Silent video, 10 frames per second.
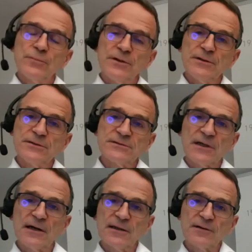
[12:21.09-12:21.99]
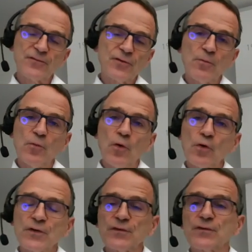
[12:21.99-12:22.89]
uh, starting from
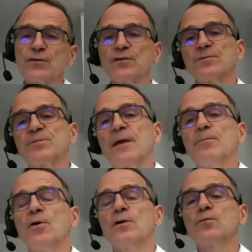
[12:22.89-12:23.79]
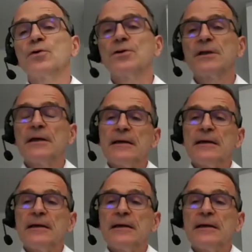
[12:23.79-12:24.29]
August or September onward,